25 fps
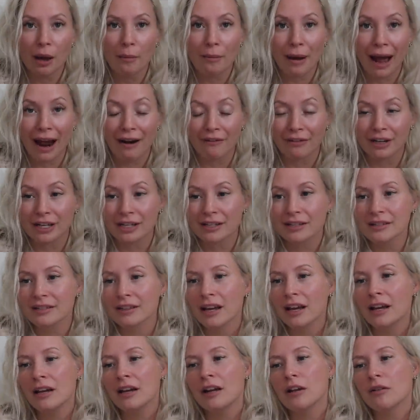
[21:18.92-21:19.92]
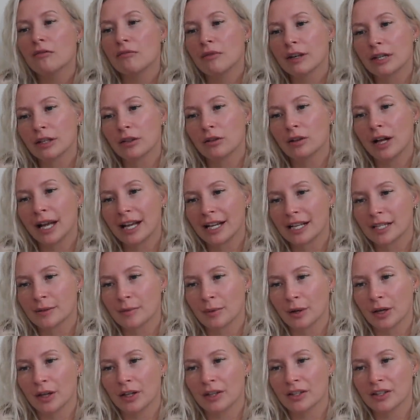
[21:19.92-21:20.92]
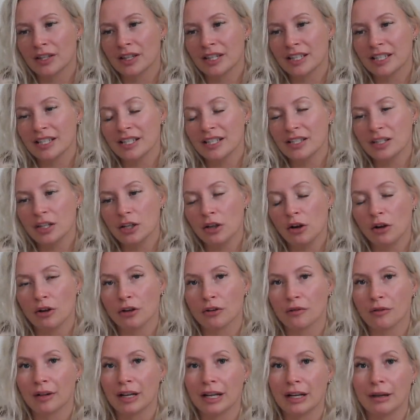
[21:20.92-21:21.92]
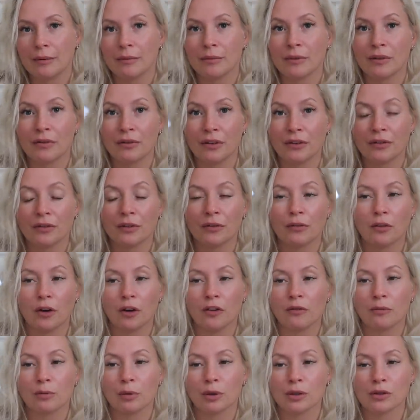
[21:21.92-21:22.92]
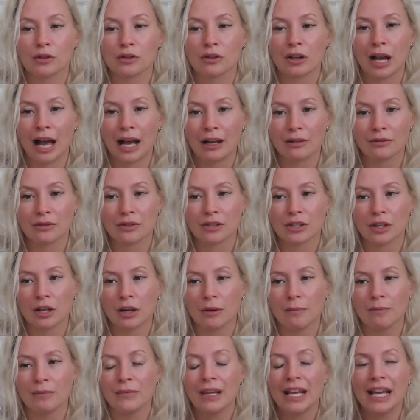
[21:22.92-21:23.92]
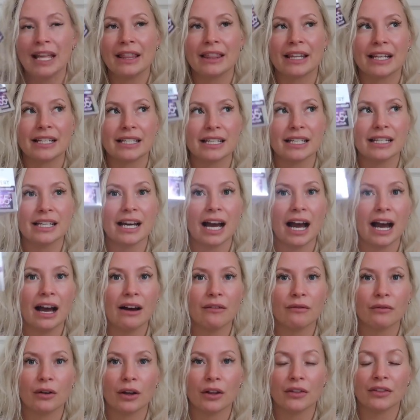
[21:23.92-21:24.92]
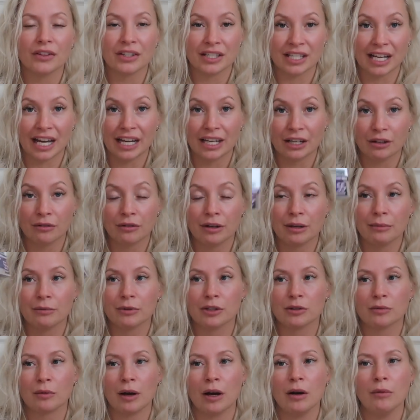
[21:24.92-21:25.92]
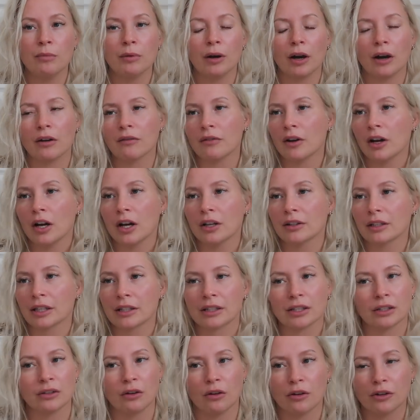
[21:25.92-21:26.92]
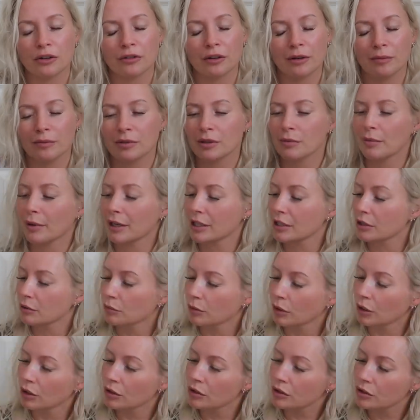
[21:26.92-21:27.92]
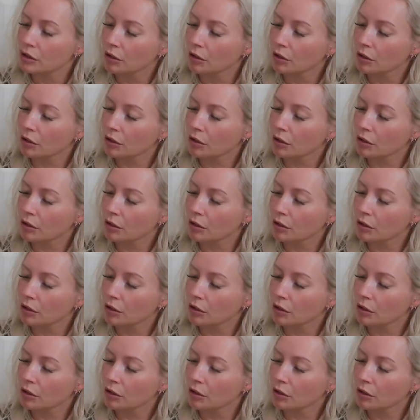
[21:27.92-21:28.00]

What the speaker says: Paris Wrinkle Expert. So this is the night cream, the 55 plus calcium. They did have the day cream as well, but I've heard that the night cream's the better one.